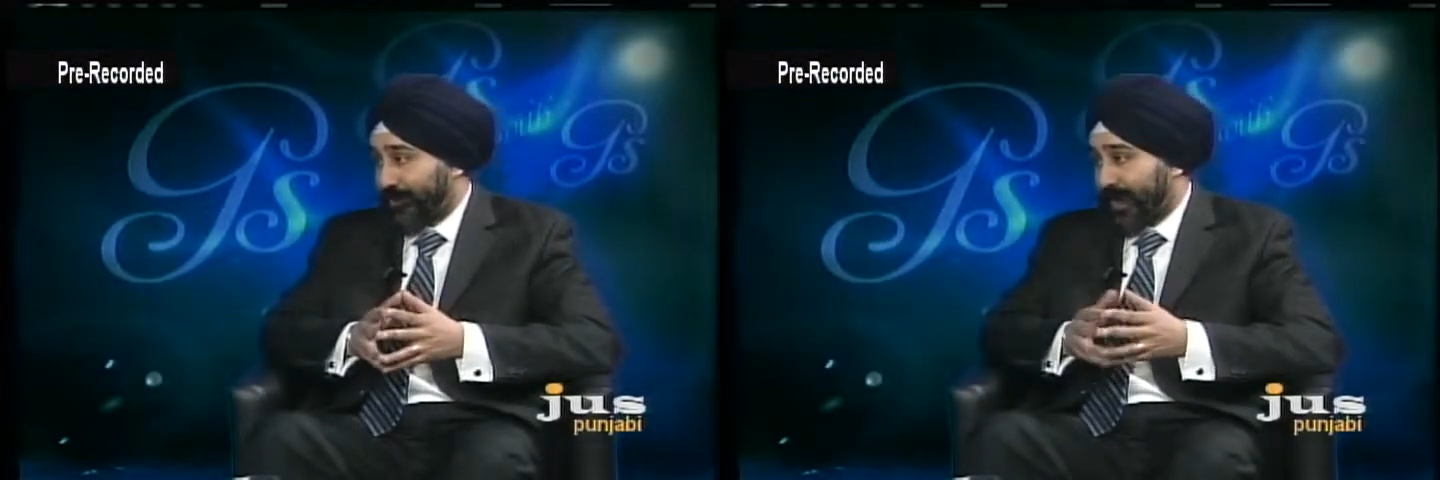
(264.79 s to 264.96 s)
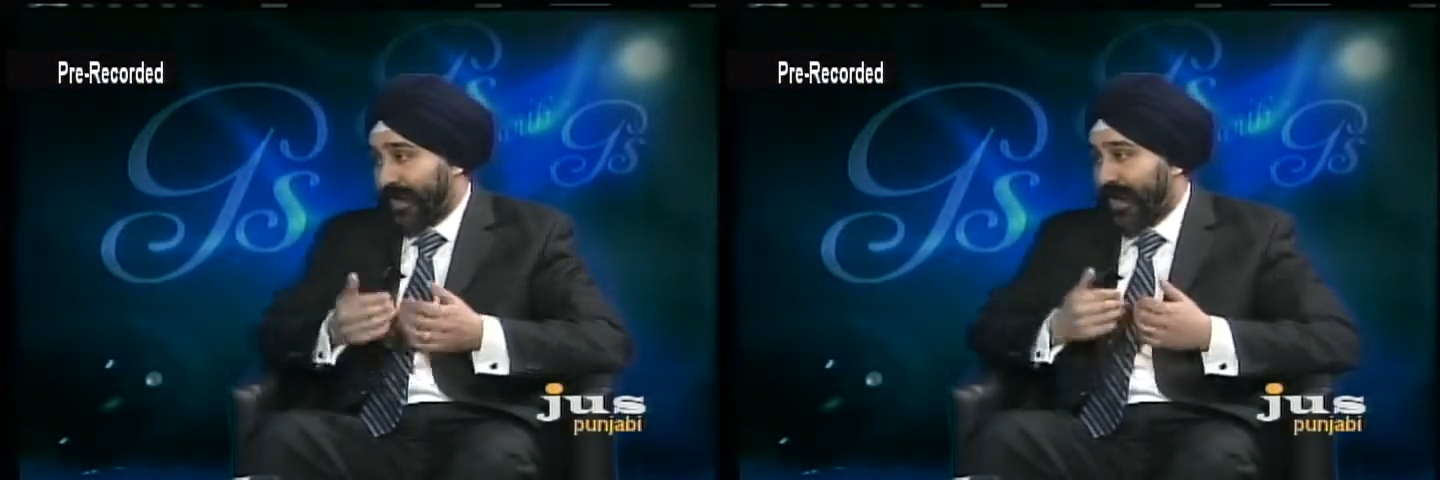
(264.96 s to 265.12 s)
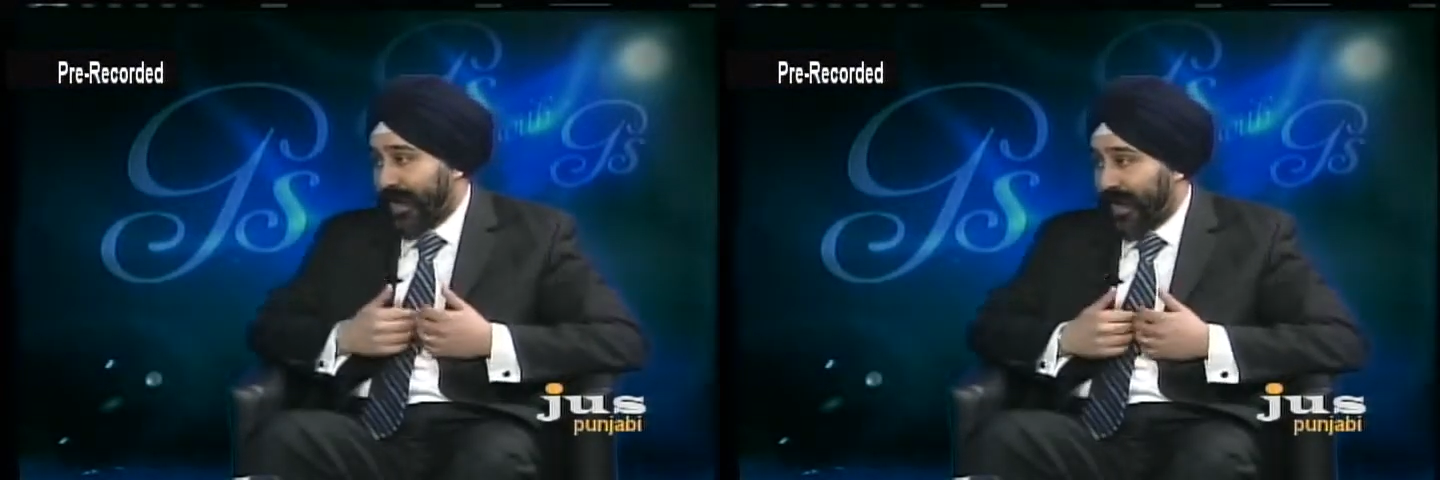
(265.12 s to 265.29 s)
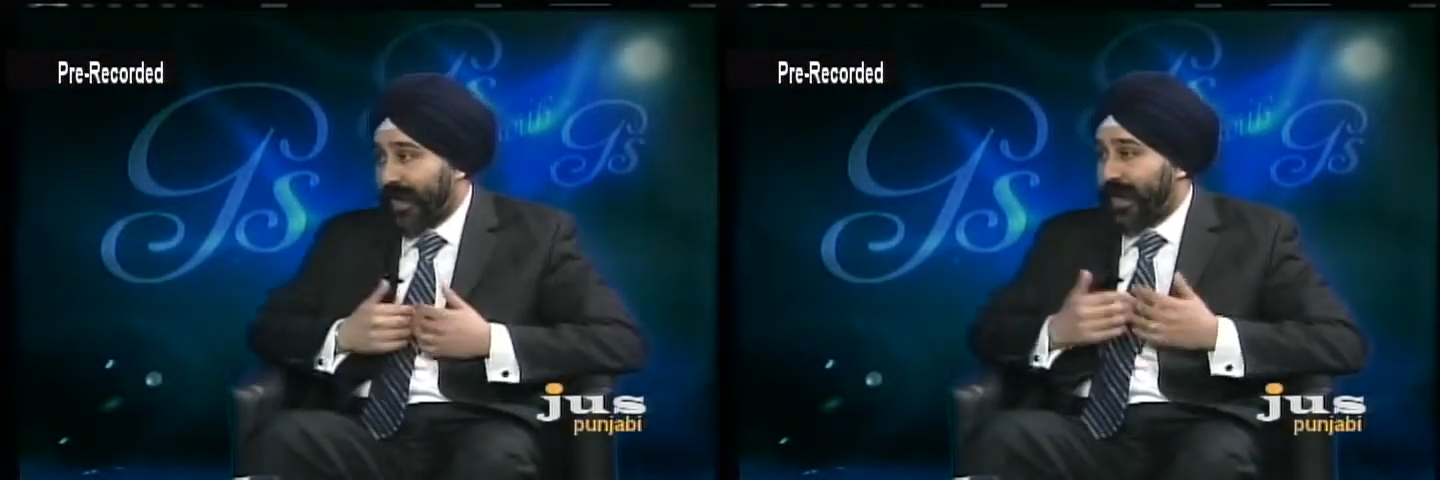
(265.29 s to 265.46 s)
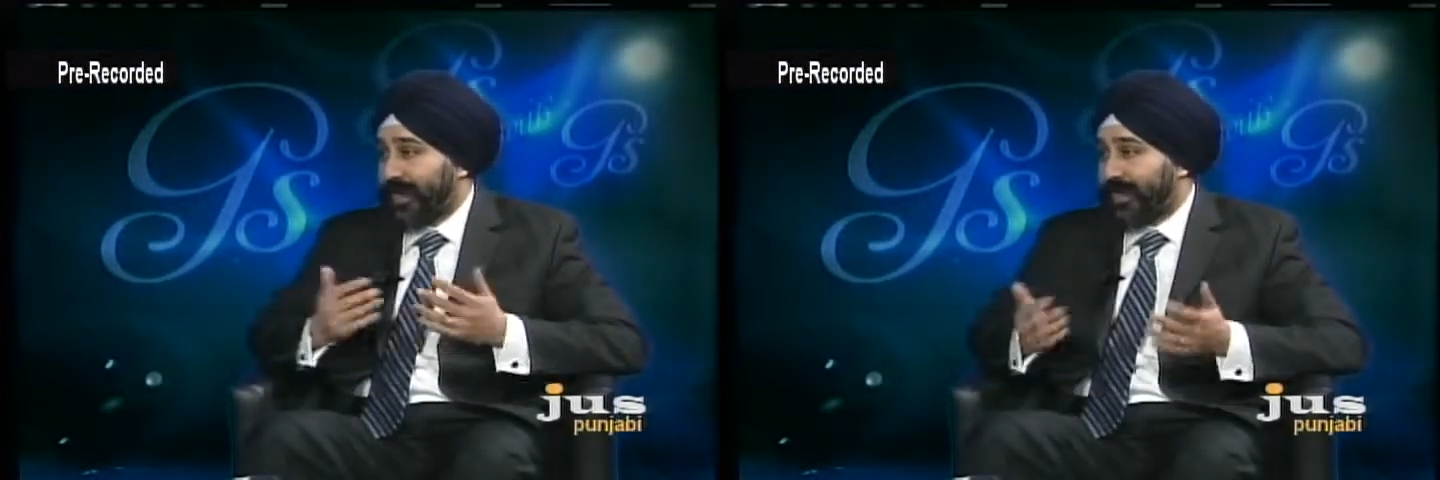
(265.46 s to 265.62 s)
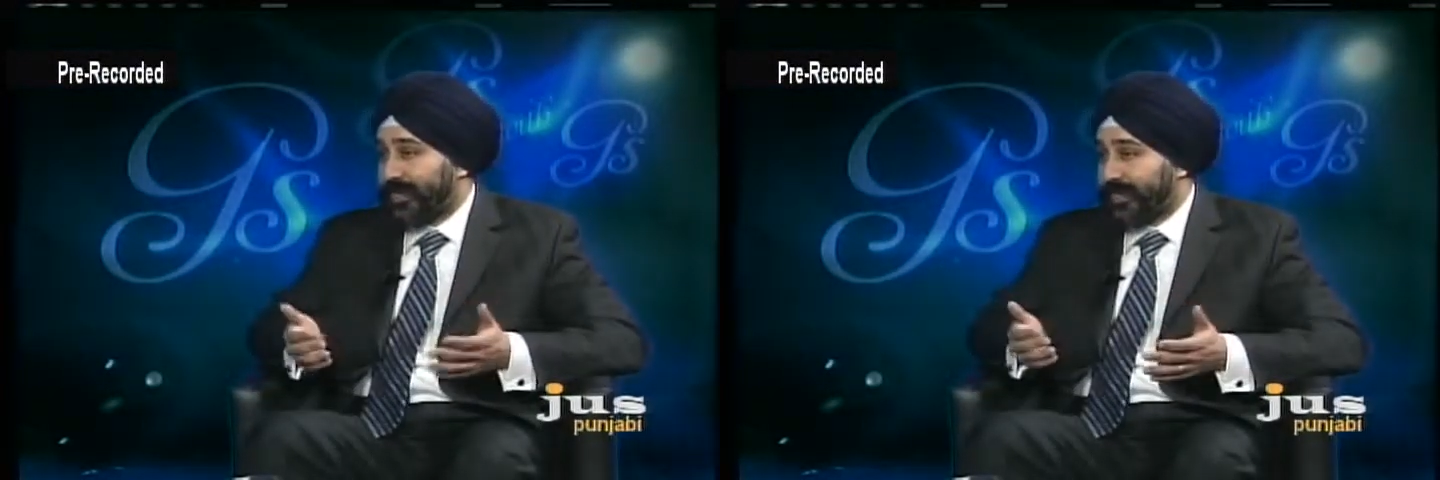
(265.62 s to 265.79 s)
And
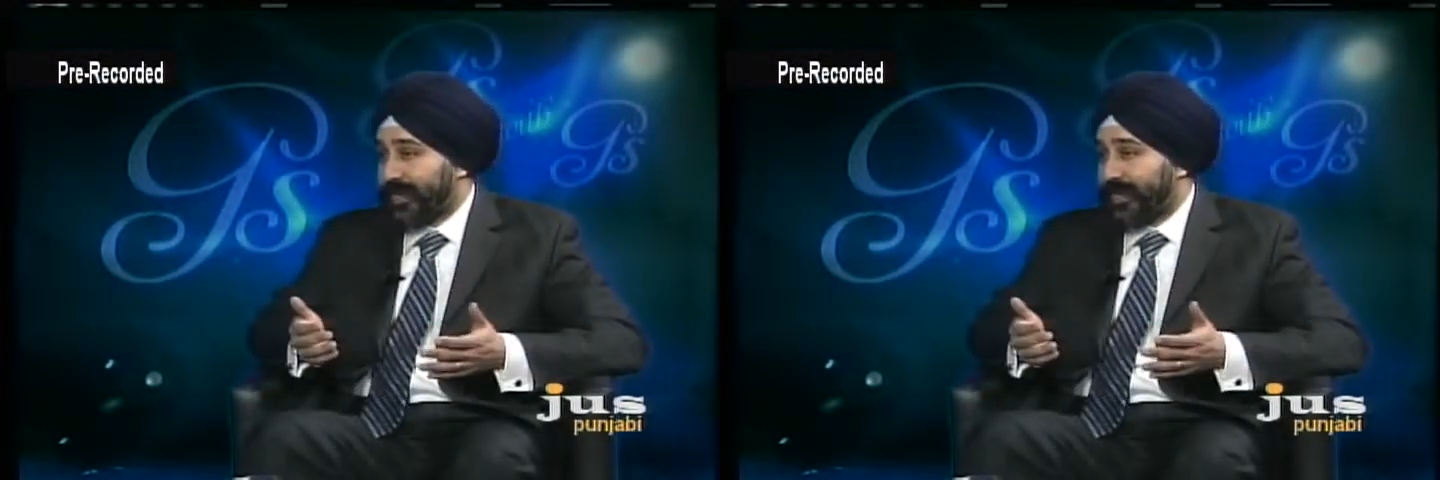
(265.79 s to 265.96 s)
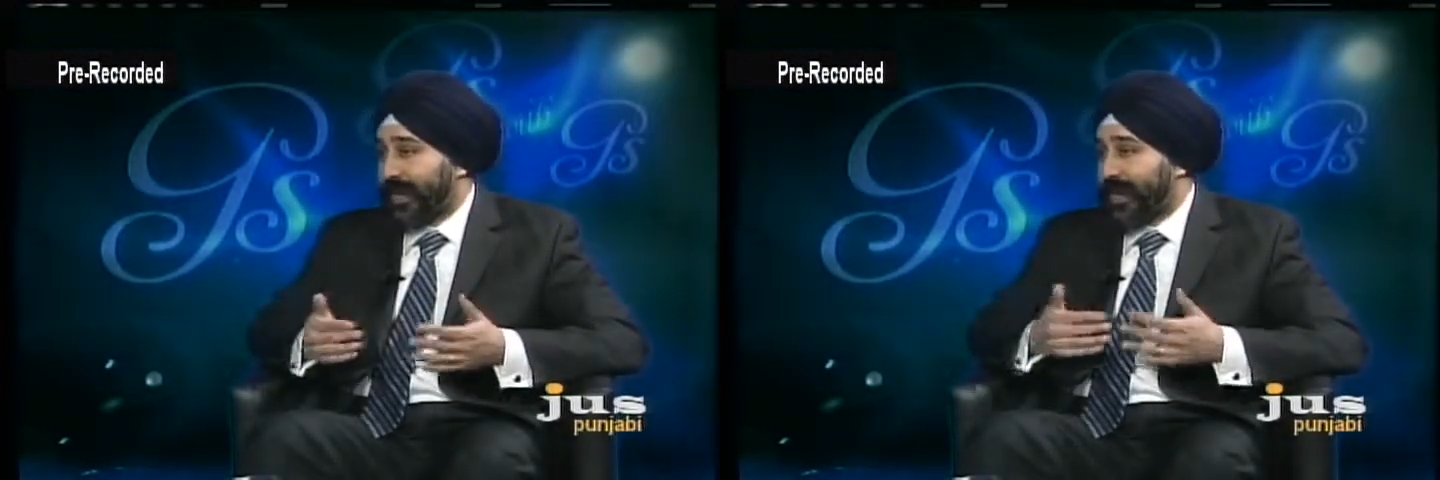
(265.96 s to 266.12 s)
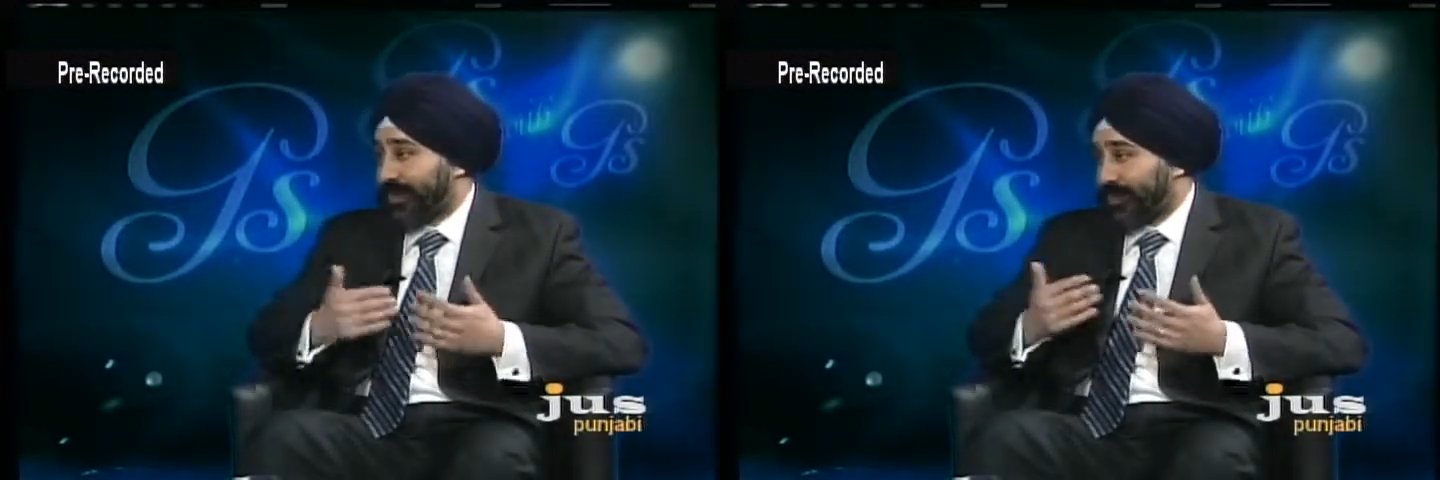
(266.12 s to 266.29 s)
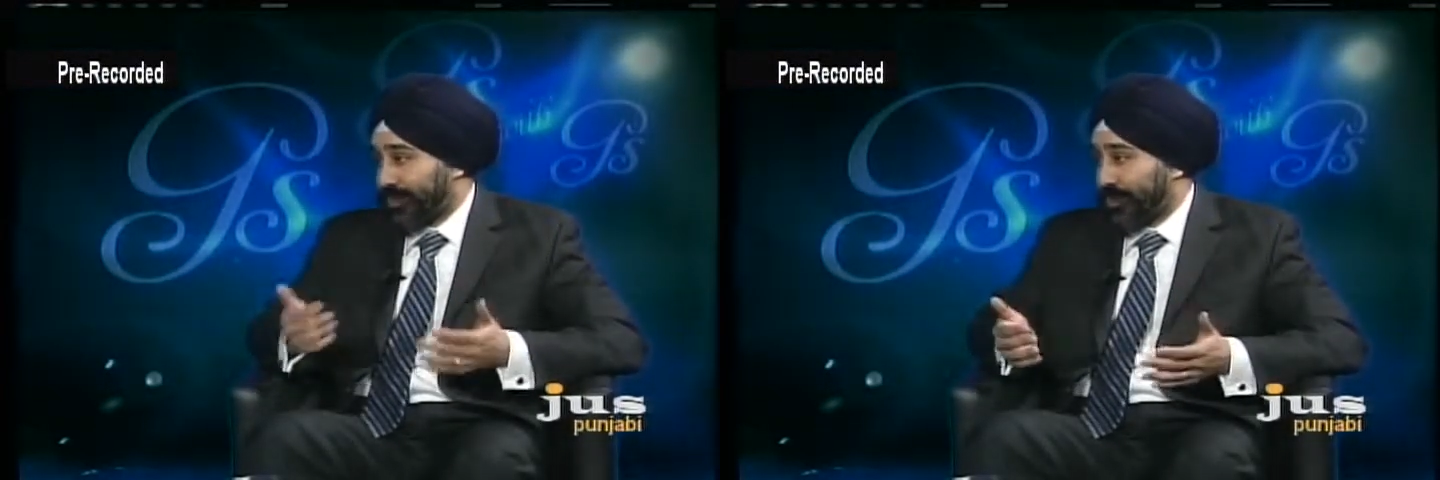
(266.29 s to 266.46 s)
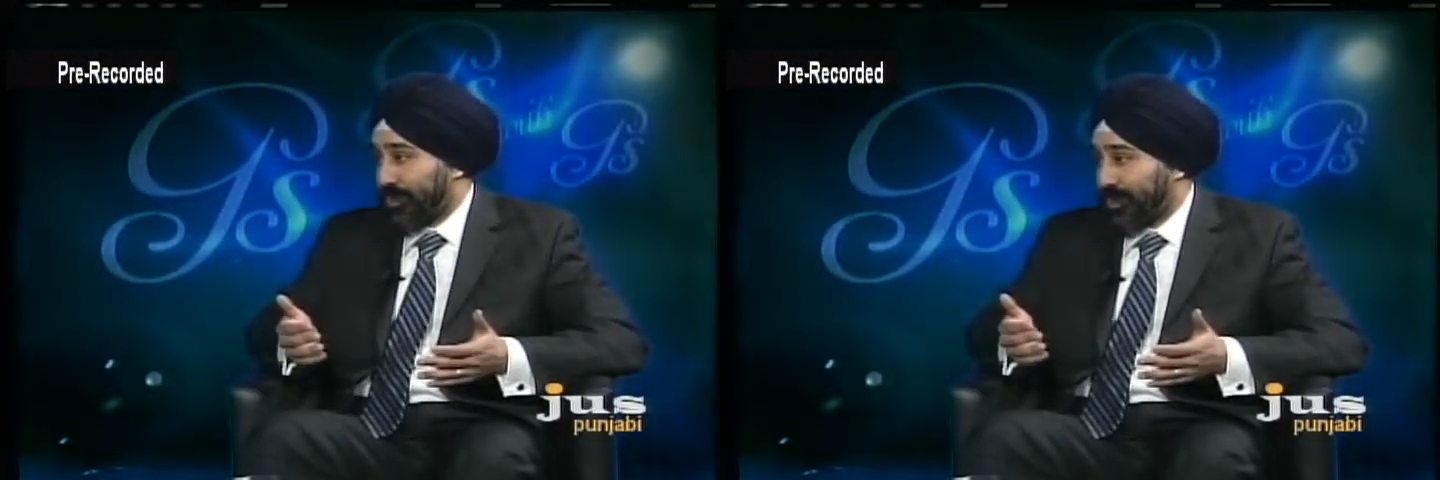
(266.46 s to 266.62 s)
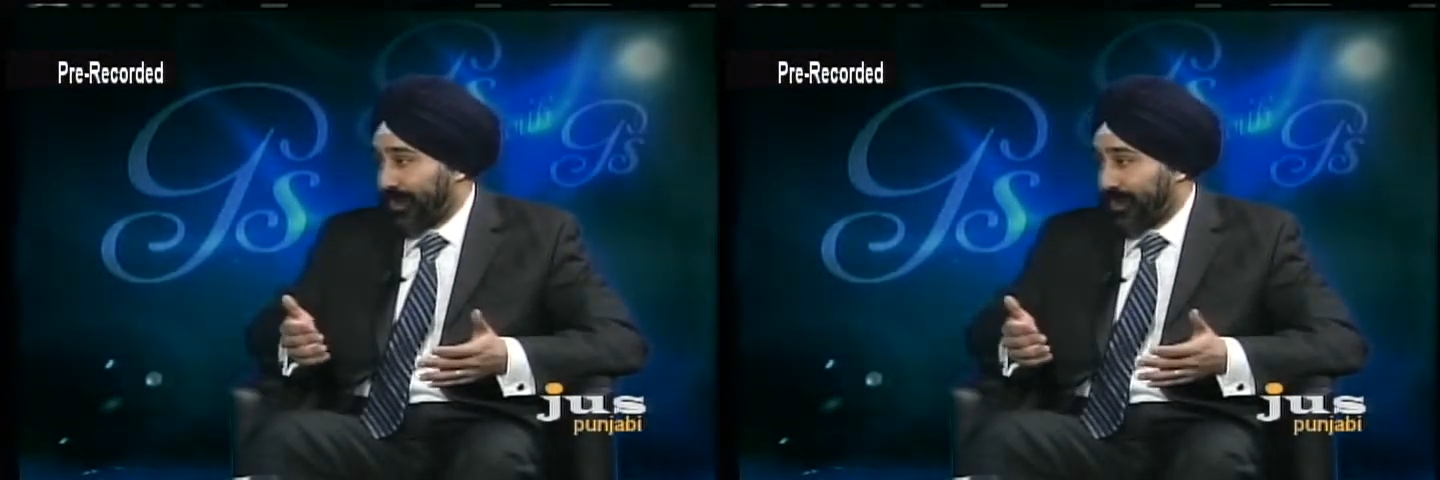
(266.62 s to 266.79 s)
I can say that as an
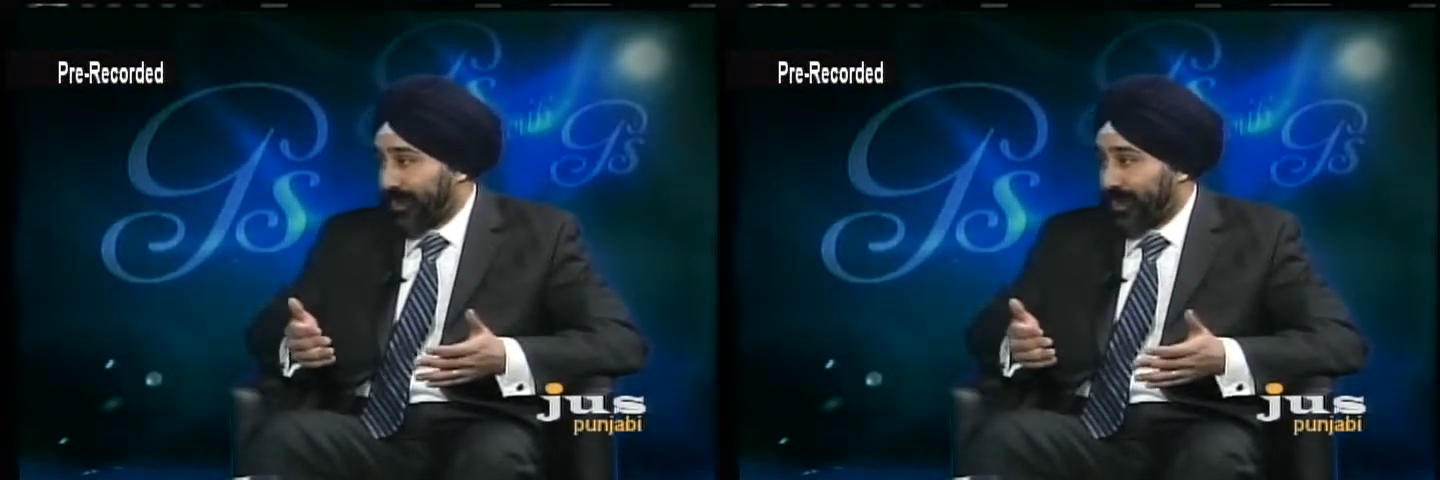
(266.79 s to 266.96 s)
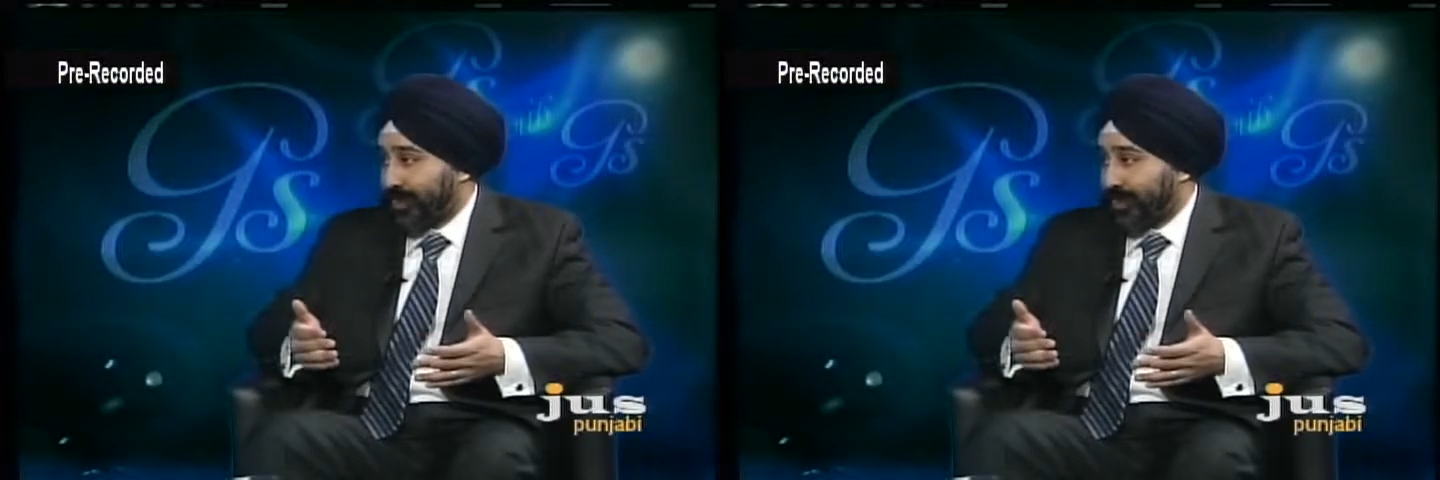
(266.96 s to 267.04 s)
attorney